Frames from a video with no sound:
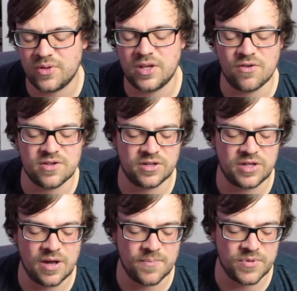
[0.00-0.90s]
The original,
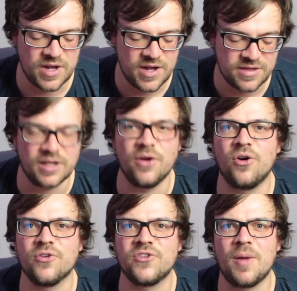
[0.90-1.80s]
the
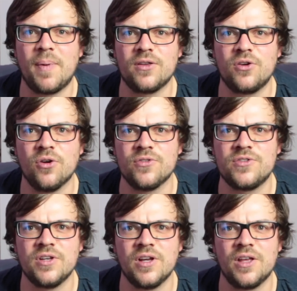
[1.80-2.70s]
low-cost iPad
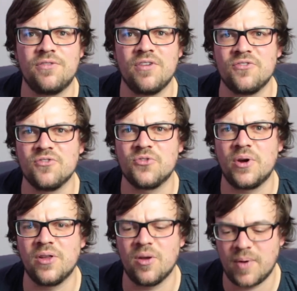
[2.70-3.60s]
costs
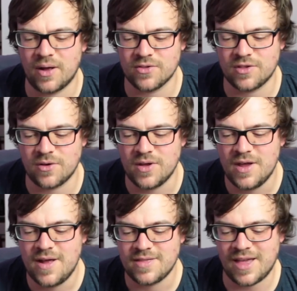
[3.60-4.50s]
£329. So
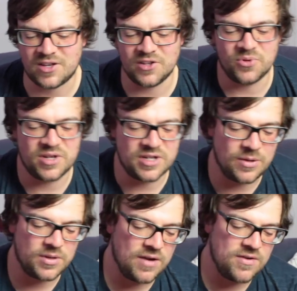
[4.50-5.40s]
that's kind of what you're dealing
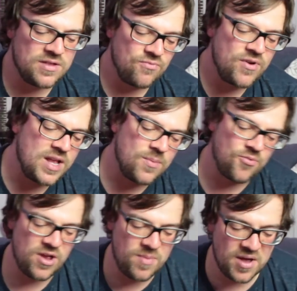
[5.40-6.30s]
with here. It's a really
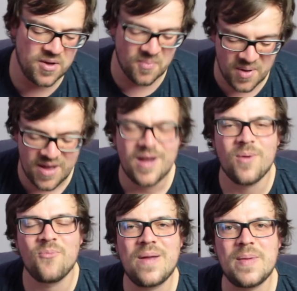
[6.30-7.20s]

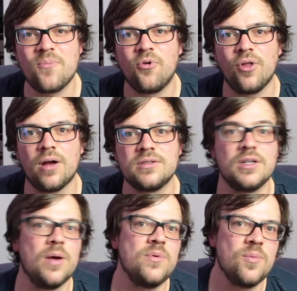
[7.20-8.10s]
premium product to
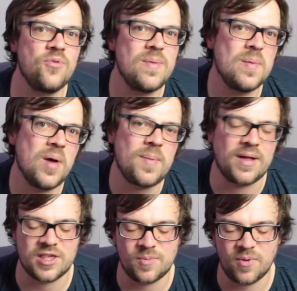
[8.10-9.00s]
go with a premium iPad,
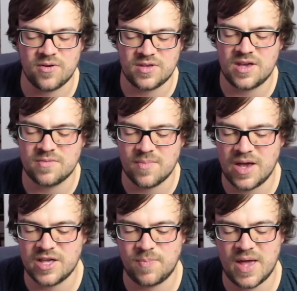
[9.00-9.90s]
I suppose. It
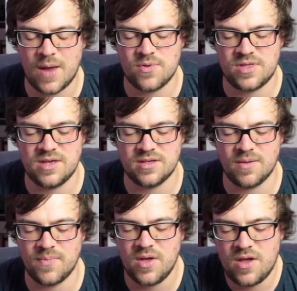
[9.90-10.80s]
is paired with these
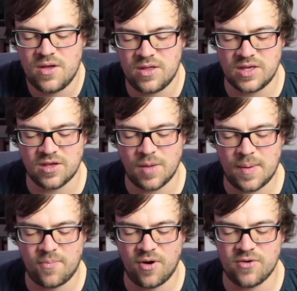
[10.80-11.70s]

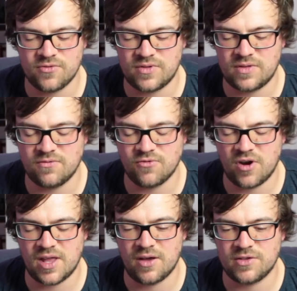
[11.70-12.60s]
iPad Pros
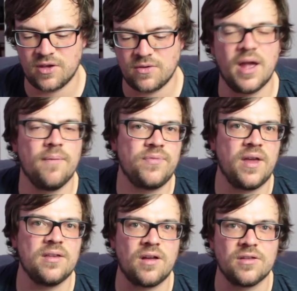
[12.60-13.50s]
right now. So yeah, that
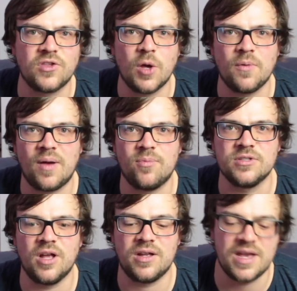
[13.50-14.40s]
is kind of the top of Apple's
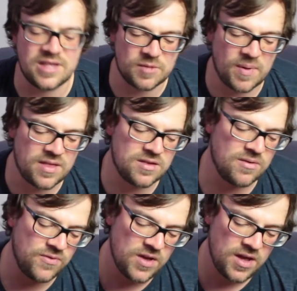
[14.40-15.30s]
line. It is
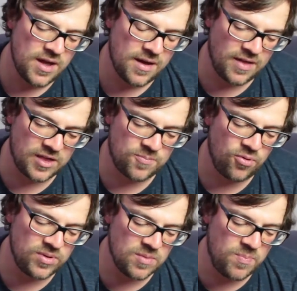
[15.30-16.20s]
expensive. That's
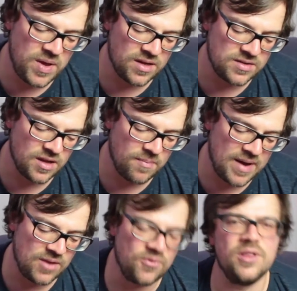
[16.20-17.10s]
probably the biggest
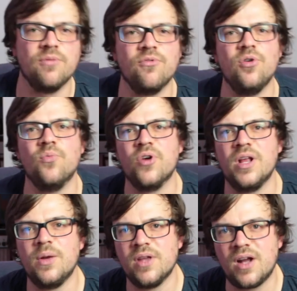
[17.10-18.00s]
elephant in the room,
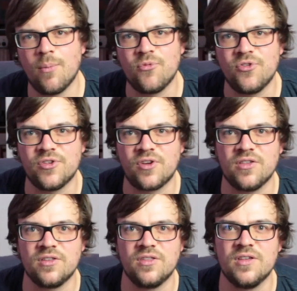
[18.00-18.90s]
really, when it comes to
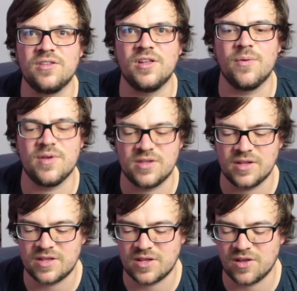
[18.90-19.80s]
discussing this.
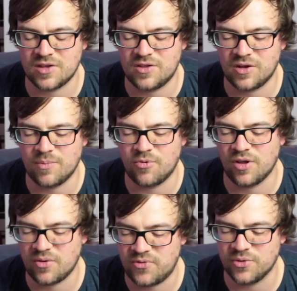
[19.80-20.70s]
It's a nice looking
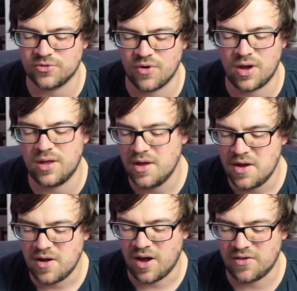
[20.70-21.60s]
product, feels great.
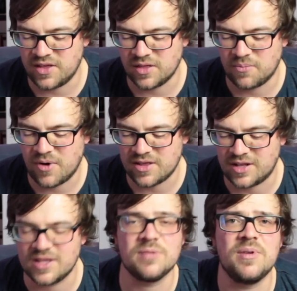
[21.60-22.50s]
I think
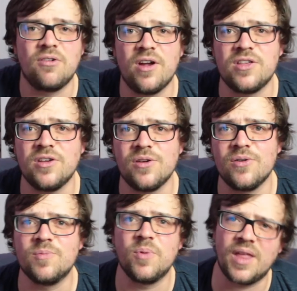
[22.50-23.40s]
practically it's going to be great to
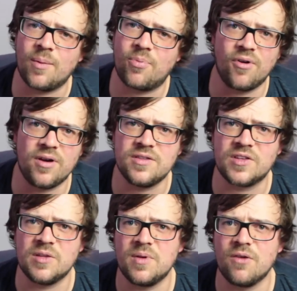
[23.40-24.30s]
use, but that price is
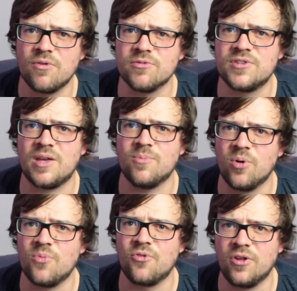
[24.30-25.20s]
going to be a real sticking
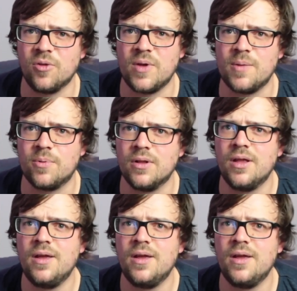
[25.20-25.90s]
point for a lot of people.